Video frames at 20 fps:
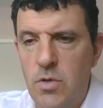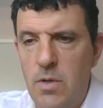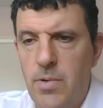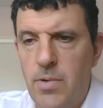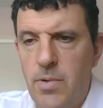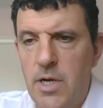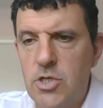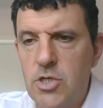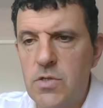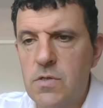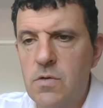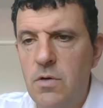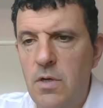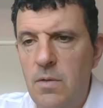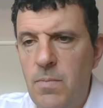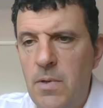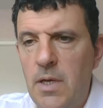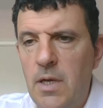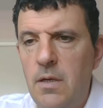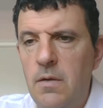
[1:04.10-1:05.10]
pressures
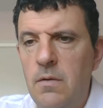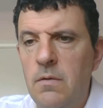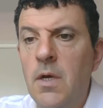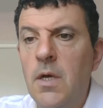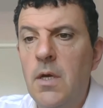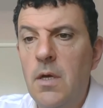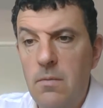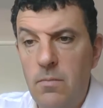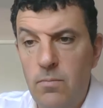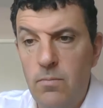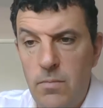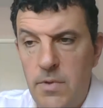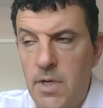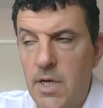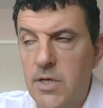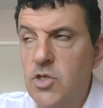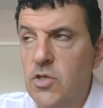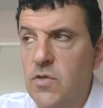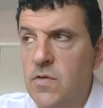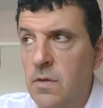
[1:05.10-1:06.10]
creeping in,
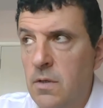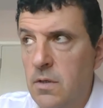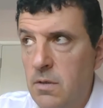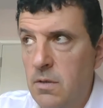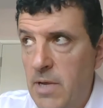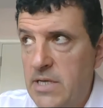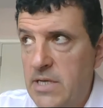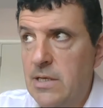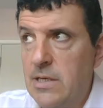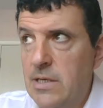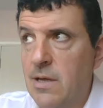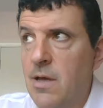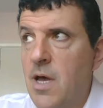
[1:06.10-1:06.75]
not just in the domestic